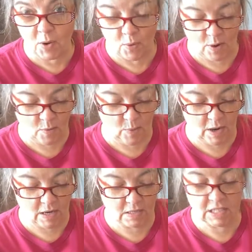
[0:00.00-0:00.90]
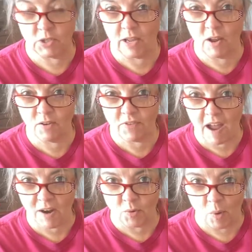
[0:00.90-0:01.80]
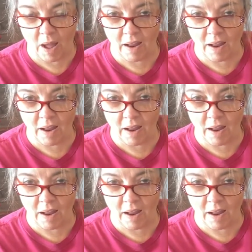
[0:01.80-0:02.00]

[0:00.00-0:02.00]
or did you get notified, or what?